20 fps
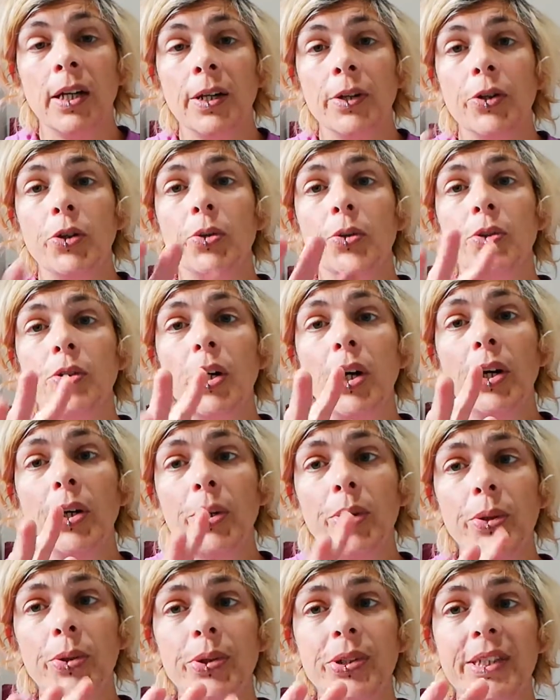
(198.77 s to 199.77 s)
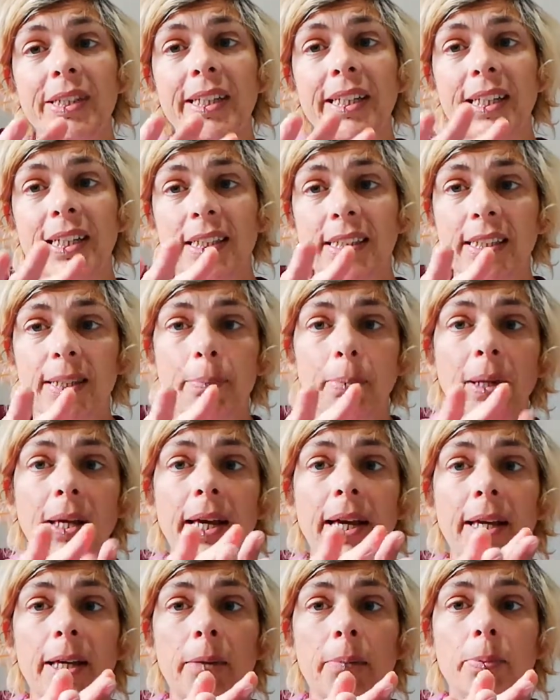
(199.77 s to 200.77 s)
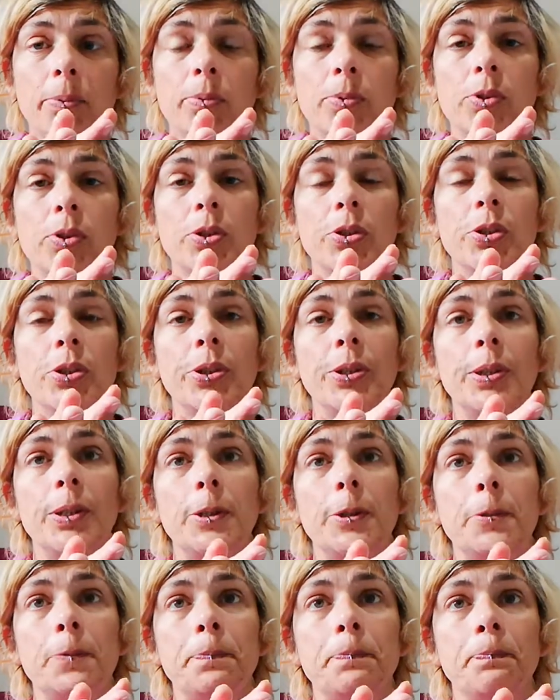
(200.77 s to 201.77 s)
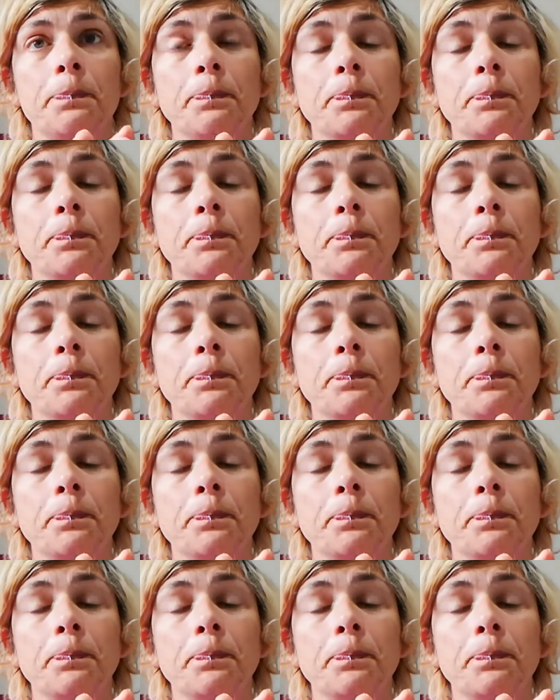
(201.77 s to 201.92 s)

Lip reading: Your toes need to be able to